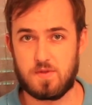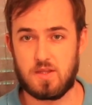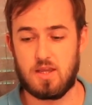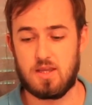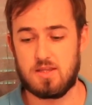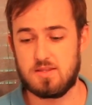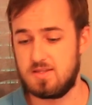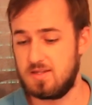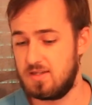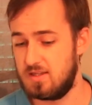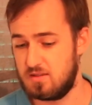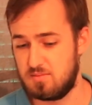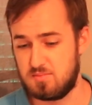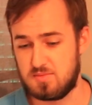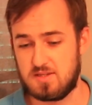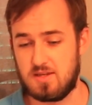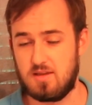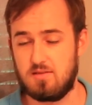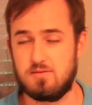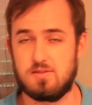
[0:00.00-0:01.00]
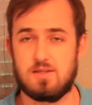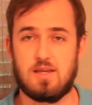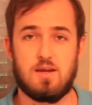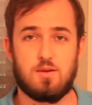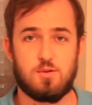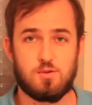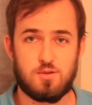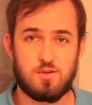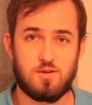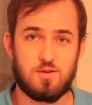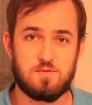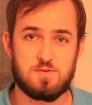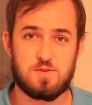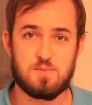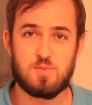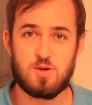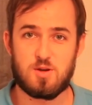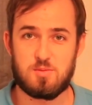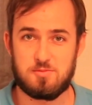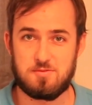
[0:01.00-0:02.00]
and to get themselves out of the
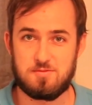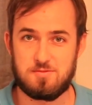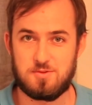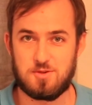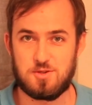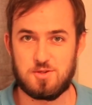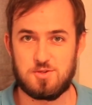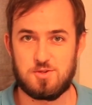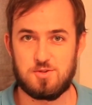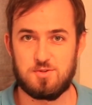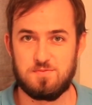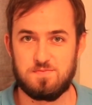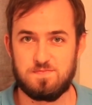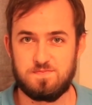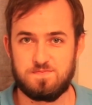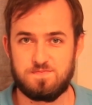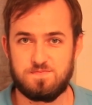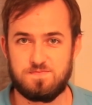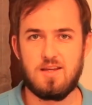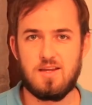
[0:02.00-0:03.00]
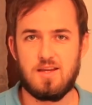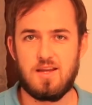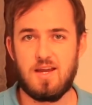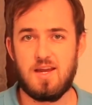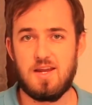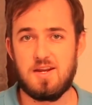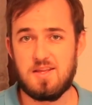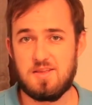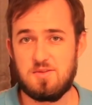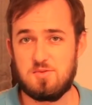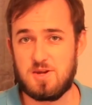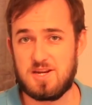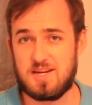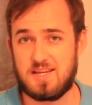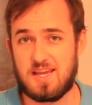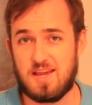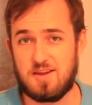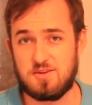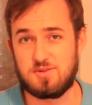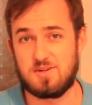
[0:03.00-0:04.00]
bottom of virtue. Another way to
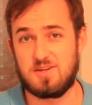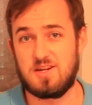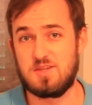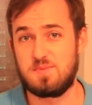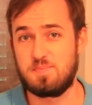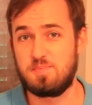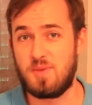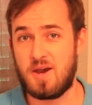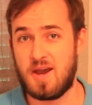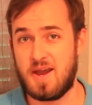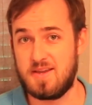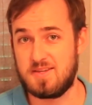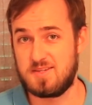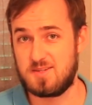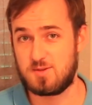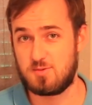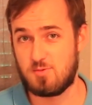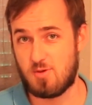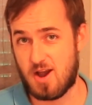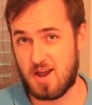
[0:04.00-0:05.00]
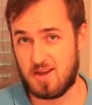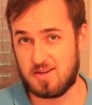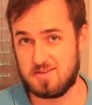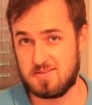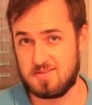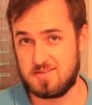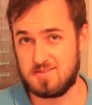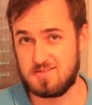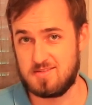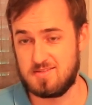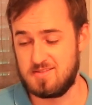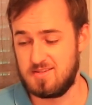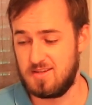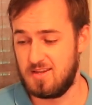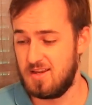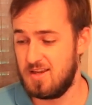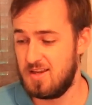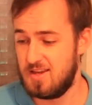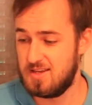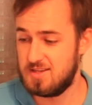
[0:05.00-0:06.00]
counter it is buy squires.
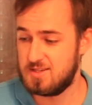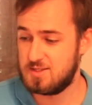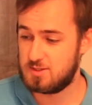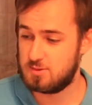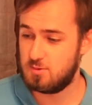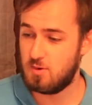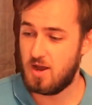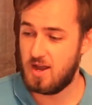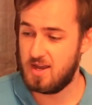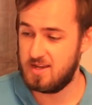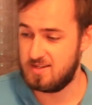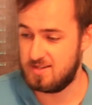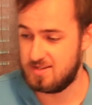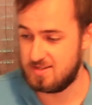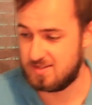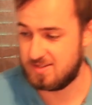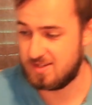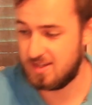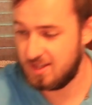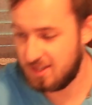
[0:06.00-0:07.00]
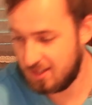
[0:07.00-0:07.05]
Squires